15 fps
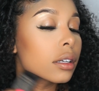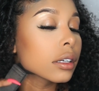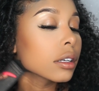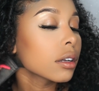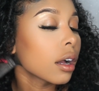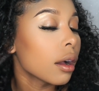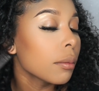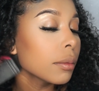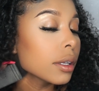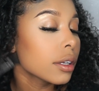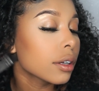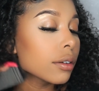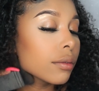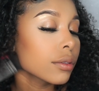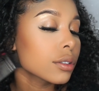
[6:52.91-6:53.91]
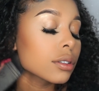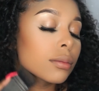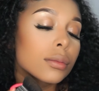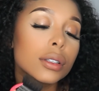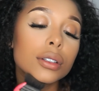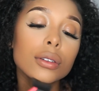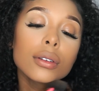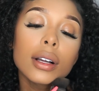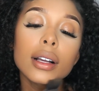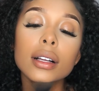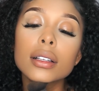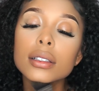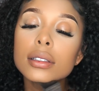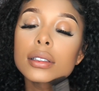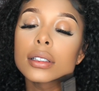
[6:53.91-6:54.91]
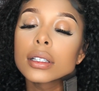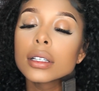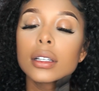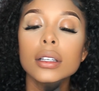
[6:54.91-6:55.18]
Like, I'm in here for some little ass